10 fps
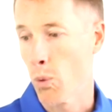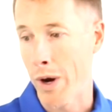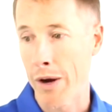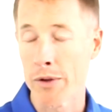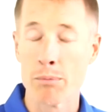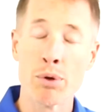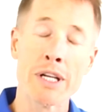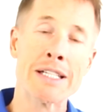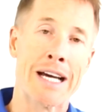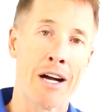wow, they're
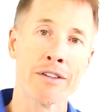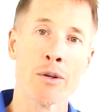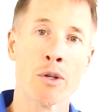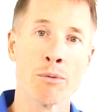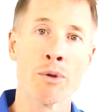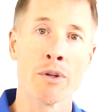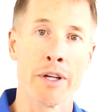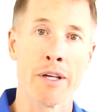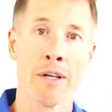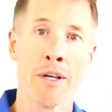pretty dialed in
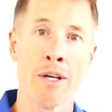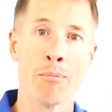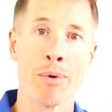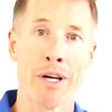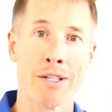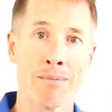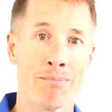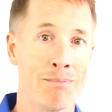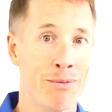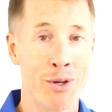hormonally, but
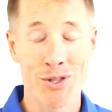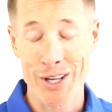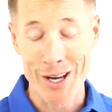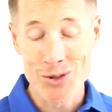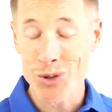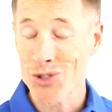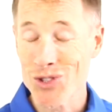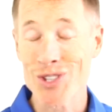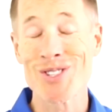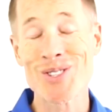their schedule's
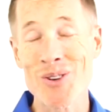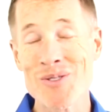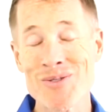just so